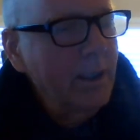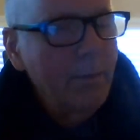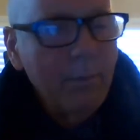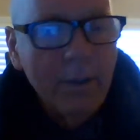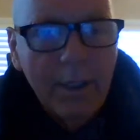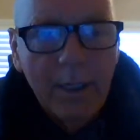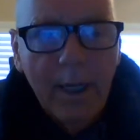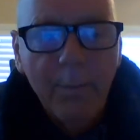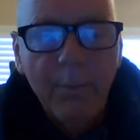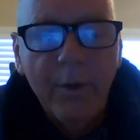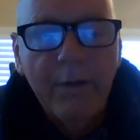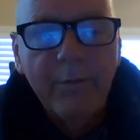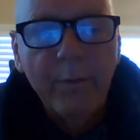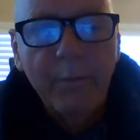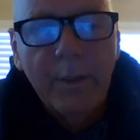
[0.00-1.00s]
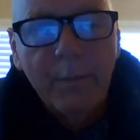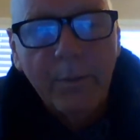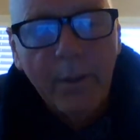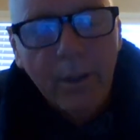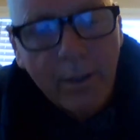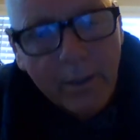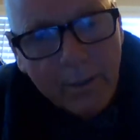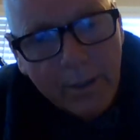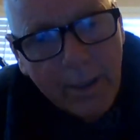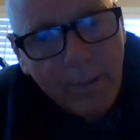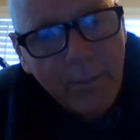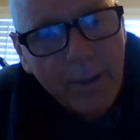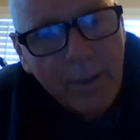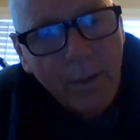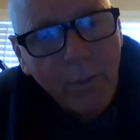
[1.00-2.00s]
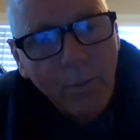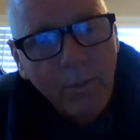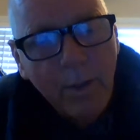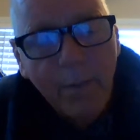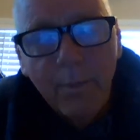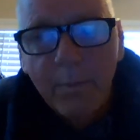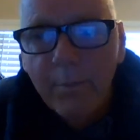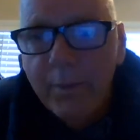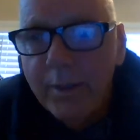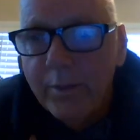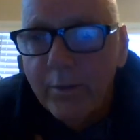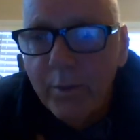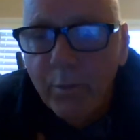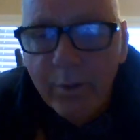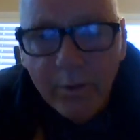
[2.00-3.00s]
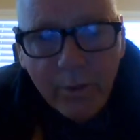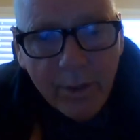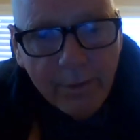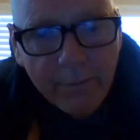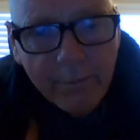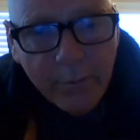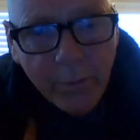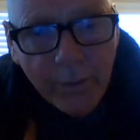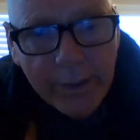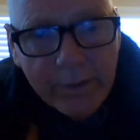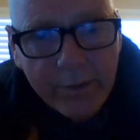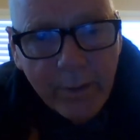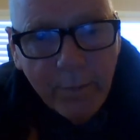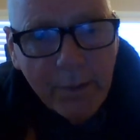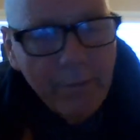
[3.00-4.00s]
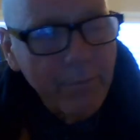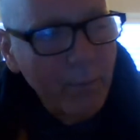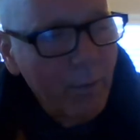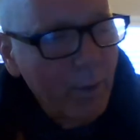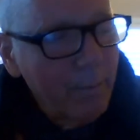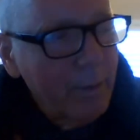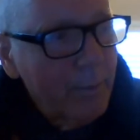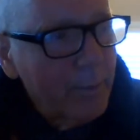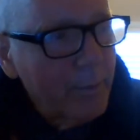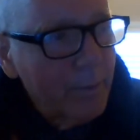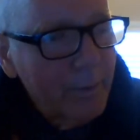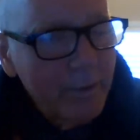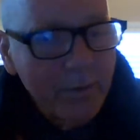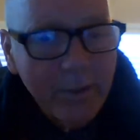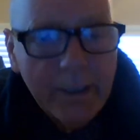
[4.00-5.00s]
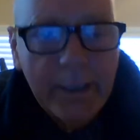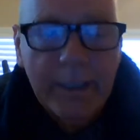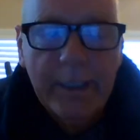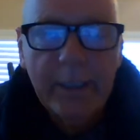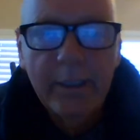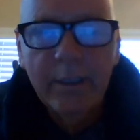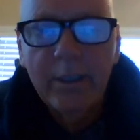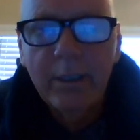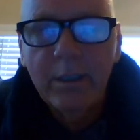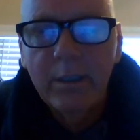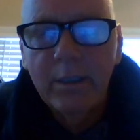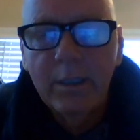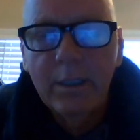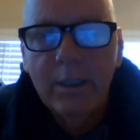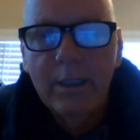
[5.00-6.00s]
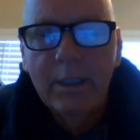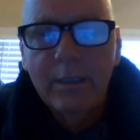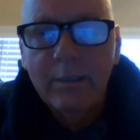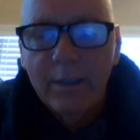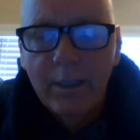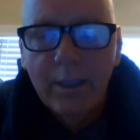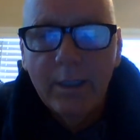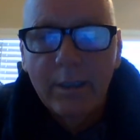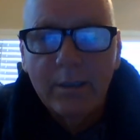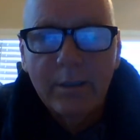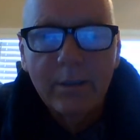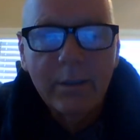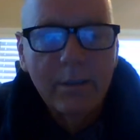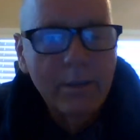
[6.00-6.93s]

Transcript: man, I pray for people all the time. I don't, I'm a minister. Where's the love of Christ in me if I want people to be sick? It's not.